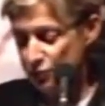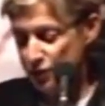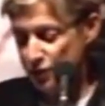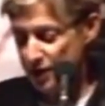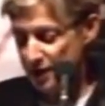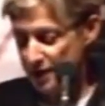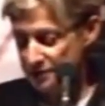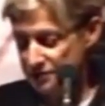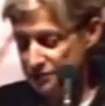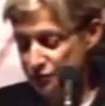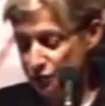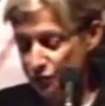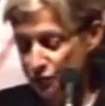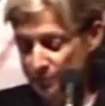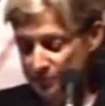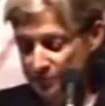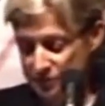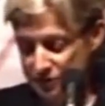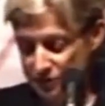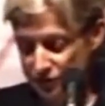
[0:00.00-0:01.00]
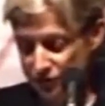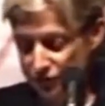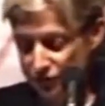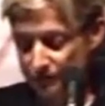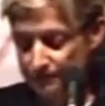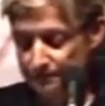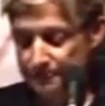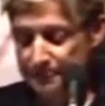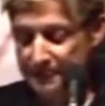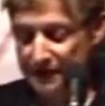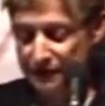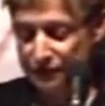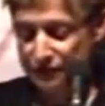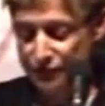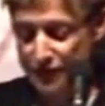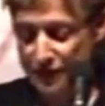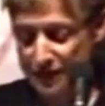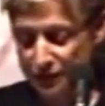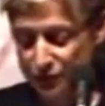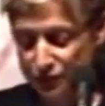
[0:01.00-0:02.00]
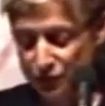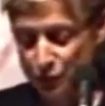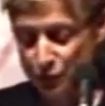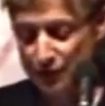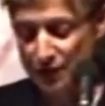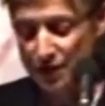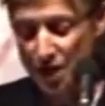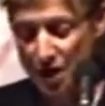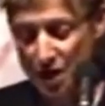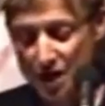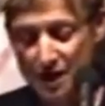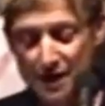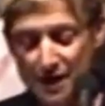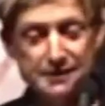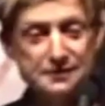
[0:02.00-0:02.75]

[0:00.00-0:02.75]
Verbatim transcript: as normative at, at a very high